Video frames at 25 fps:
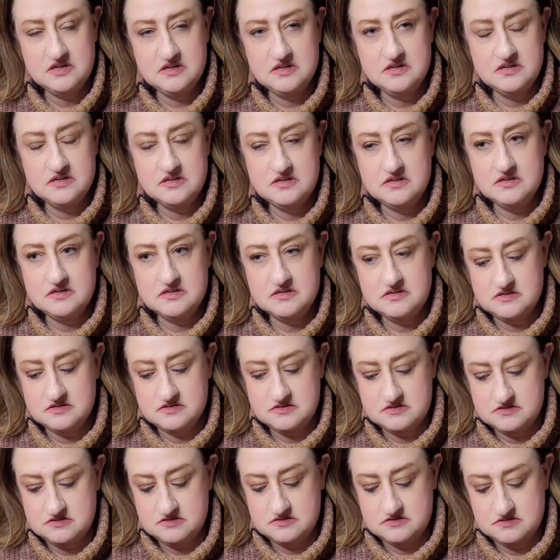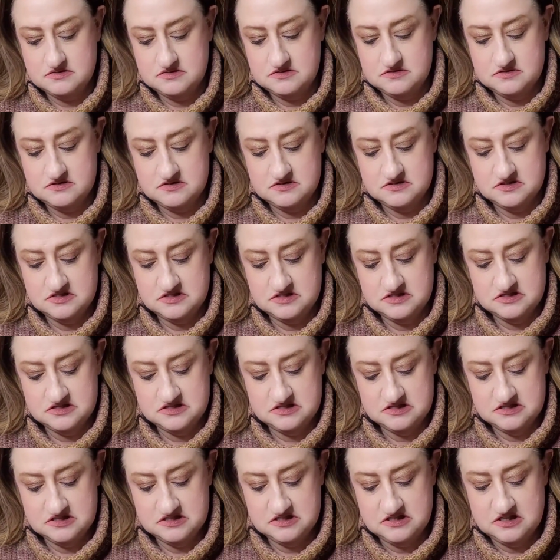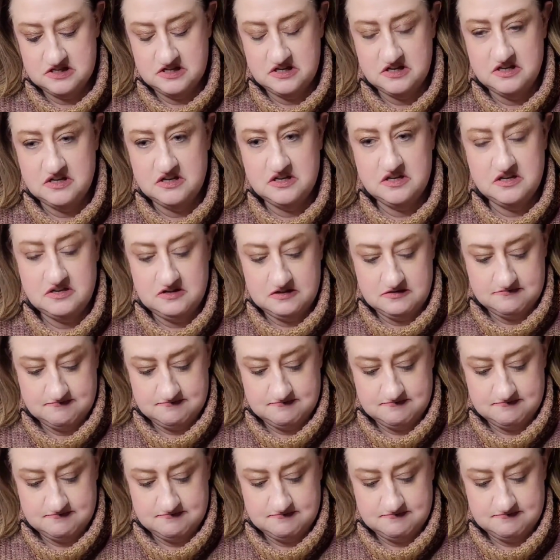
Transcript: Nothing is said.